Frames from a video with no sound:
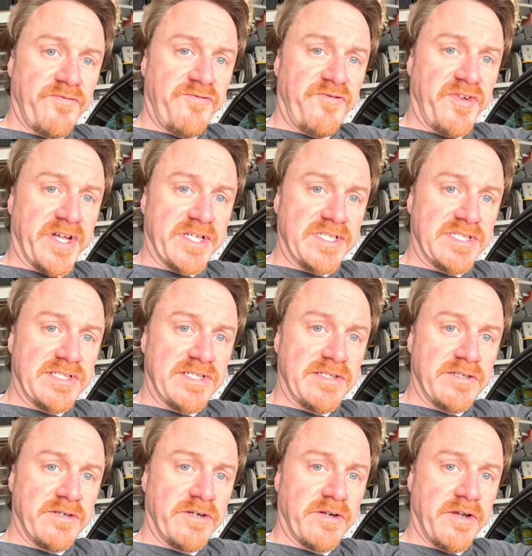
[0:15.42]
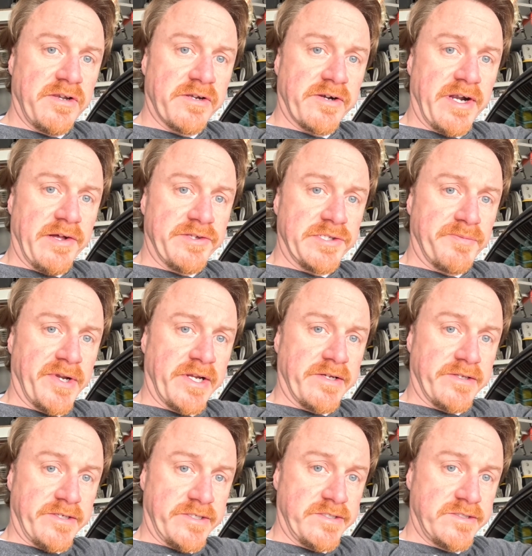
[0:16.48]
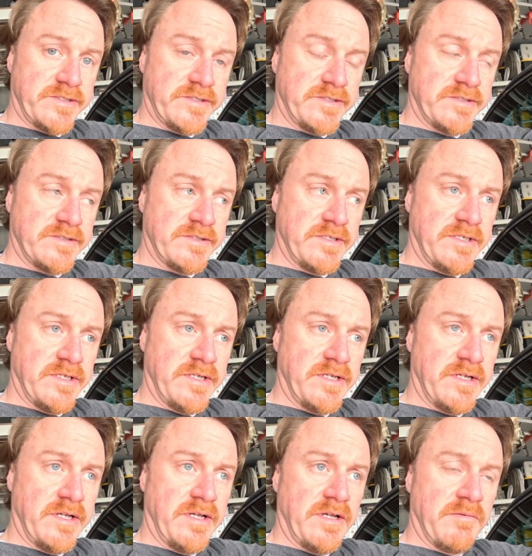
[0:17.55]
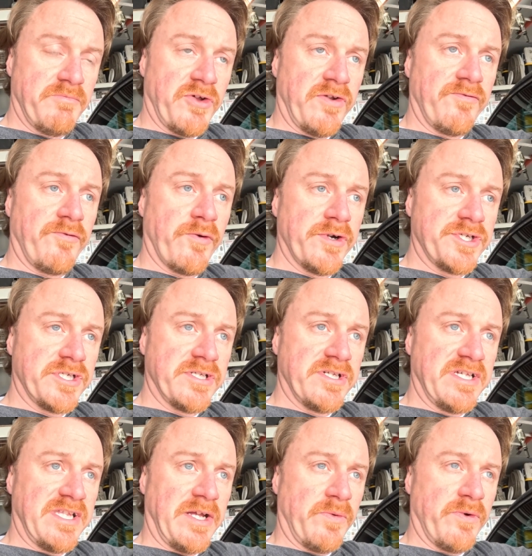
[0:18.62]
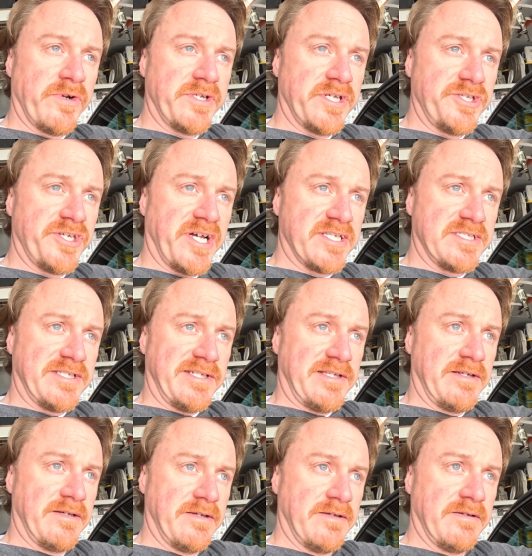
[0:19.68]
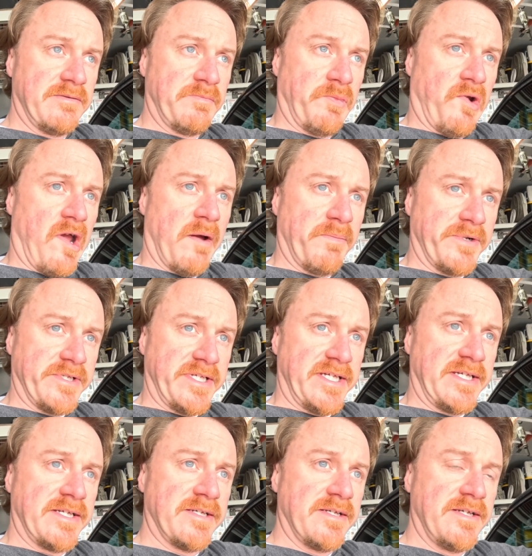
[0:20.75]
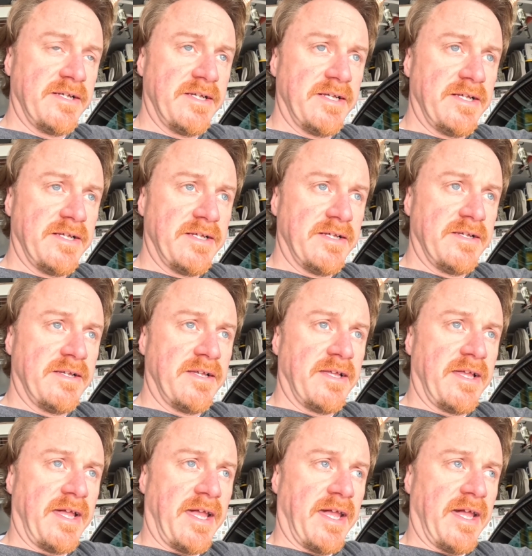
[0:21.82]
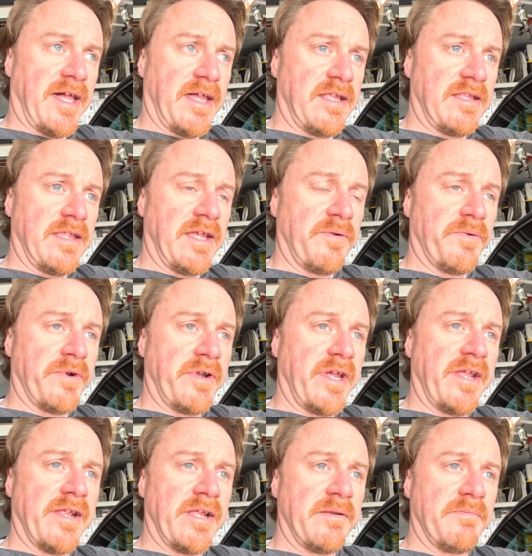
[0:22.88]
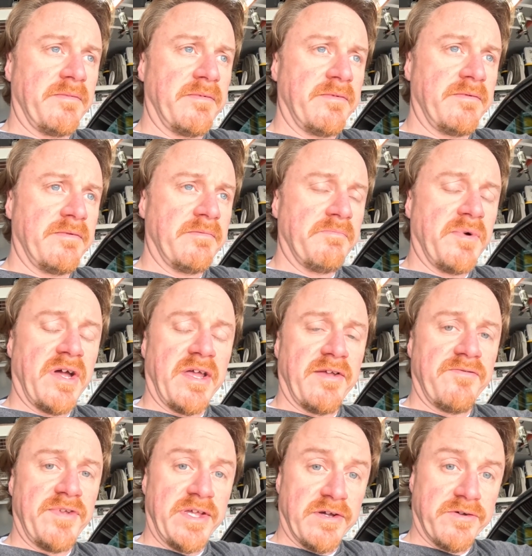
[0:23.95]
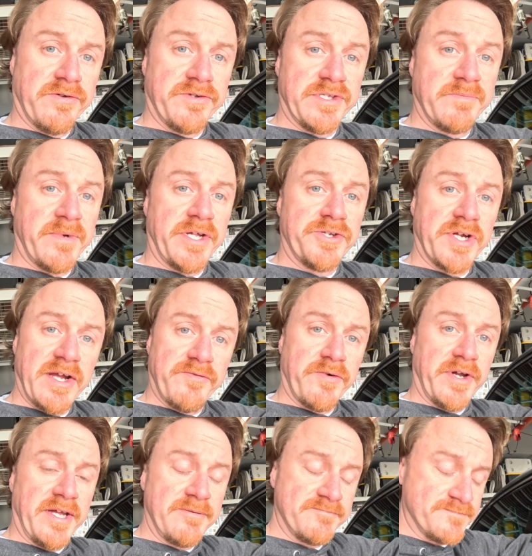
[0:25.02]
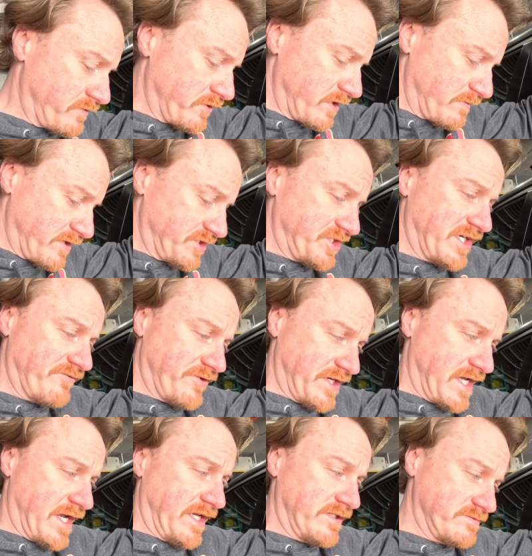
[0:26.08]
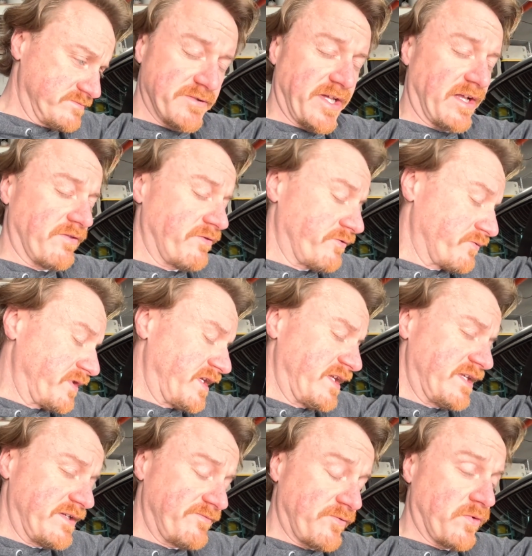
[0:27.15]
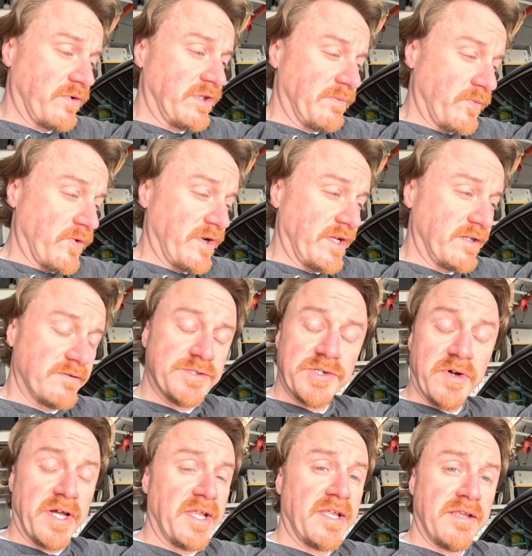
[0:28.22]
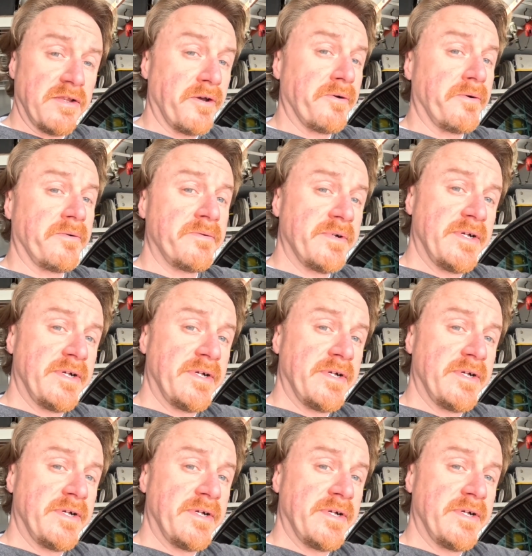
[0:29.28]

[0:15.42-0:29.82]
fixed her underground sprinklers, but unfortunately they weren't adjusted properly, and they were hitting my vehicles in my driveway pretty much every night, like 3, 4 in the morning. So I didn't know